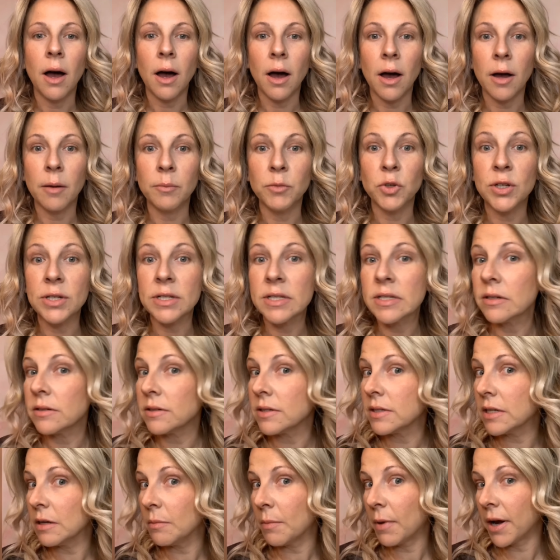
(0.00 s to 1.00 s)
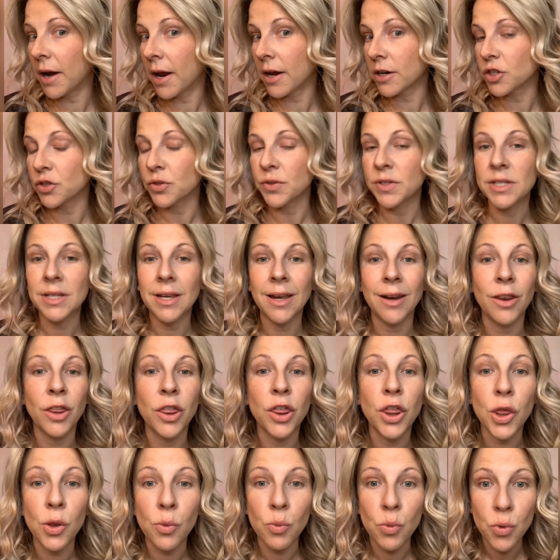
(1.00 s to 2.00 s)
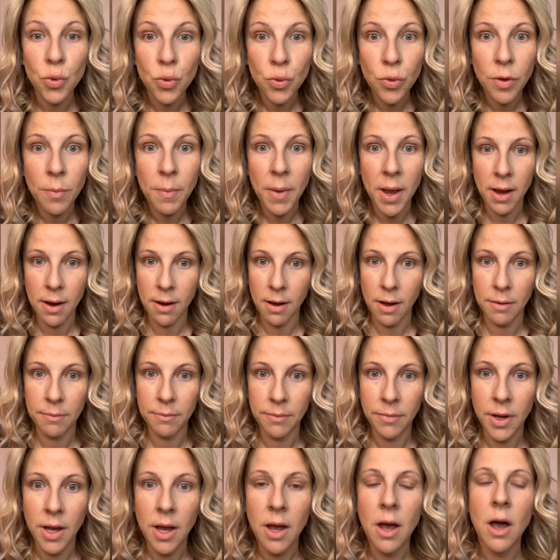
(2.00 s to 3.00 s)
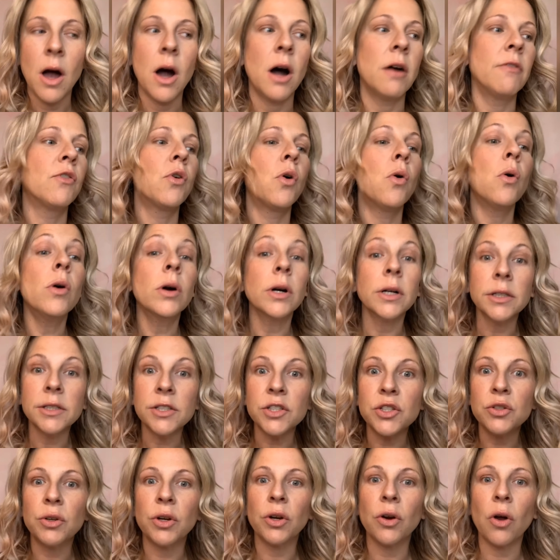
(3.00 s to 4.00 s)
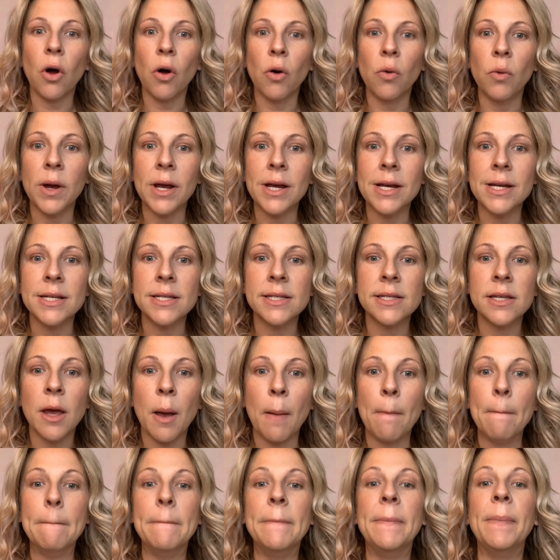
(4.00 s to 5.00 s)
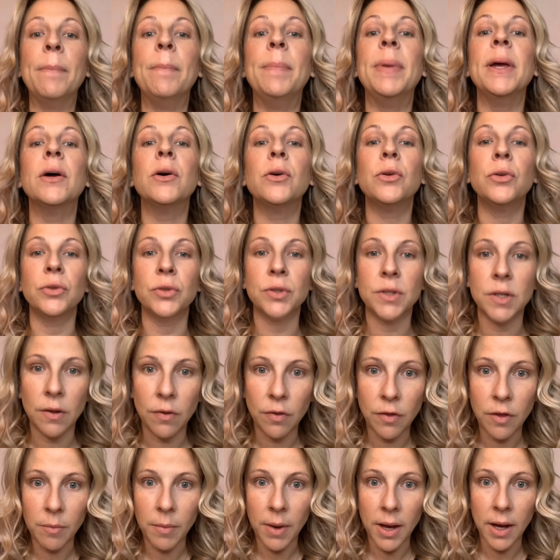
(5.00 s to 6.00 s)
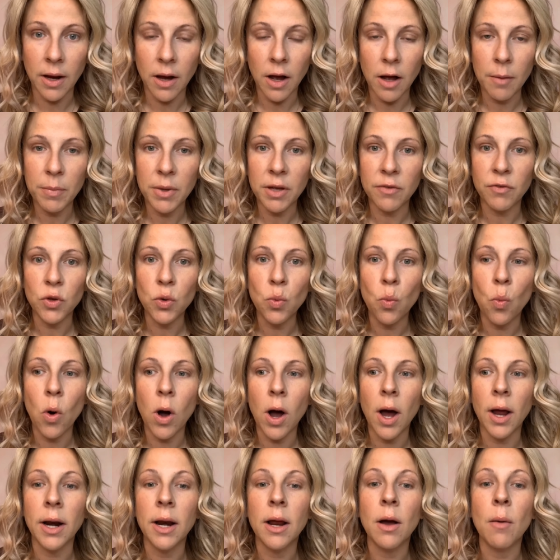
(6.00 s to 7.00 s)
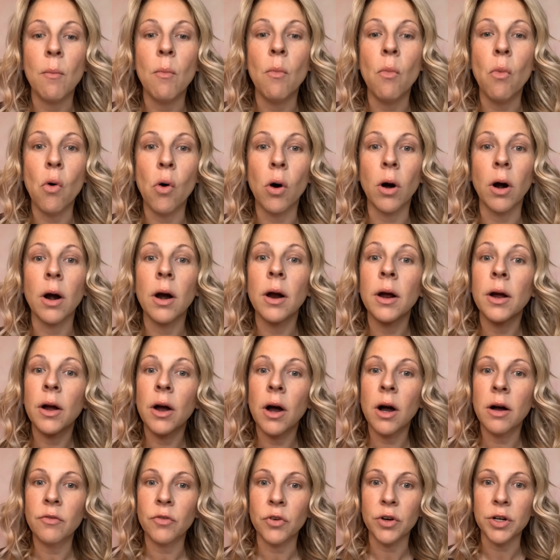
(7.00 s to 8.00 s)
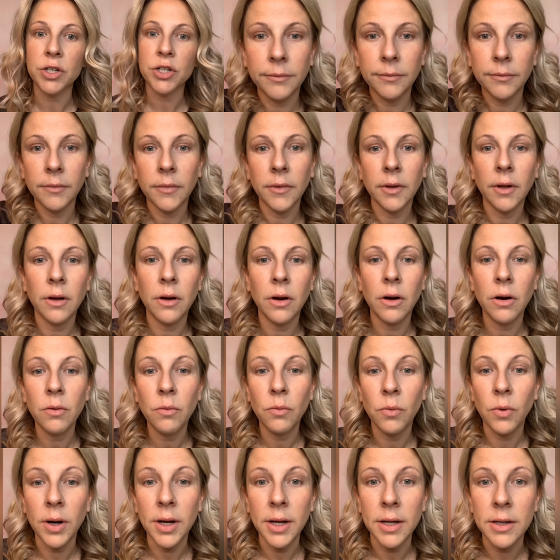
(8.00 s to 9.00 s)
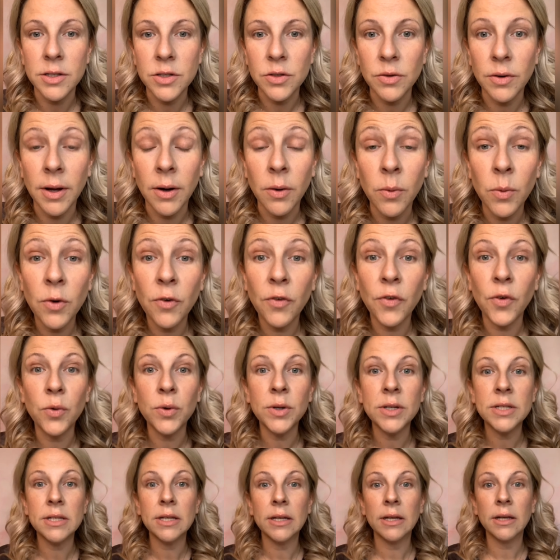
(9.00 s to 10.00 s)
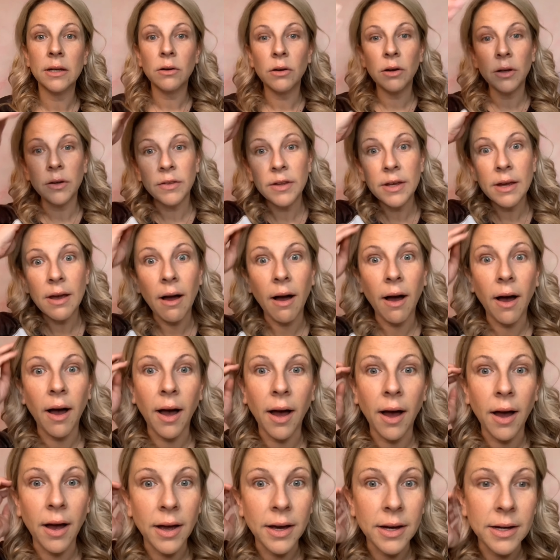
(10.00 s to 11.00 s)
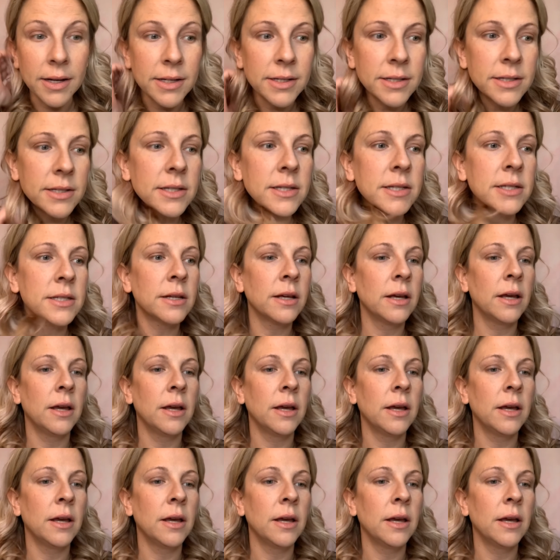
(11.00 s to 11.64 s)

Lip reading: You can still see my natural skin through the makeup. Of course, you can always build the makeup if you want more coverage. All right, so now we're focusing in on the eyes.